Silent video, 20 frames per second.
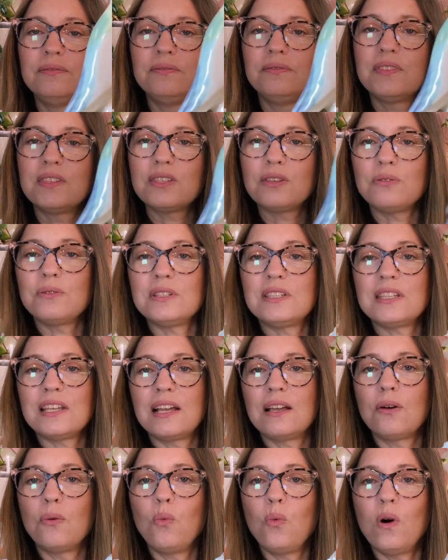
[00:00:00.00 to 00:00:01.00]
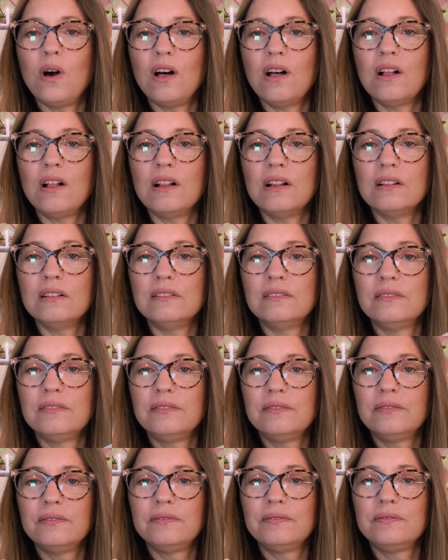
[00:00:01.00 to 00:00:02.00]
So it's like a wall.
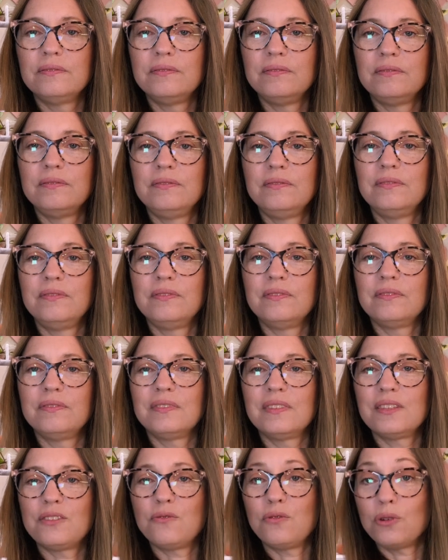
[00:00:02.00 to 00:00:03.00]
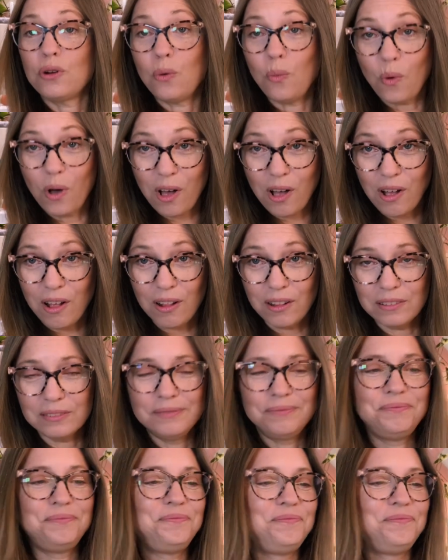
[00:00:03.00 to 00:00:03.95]
It's for a wall.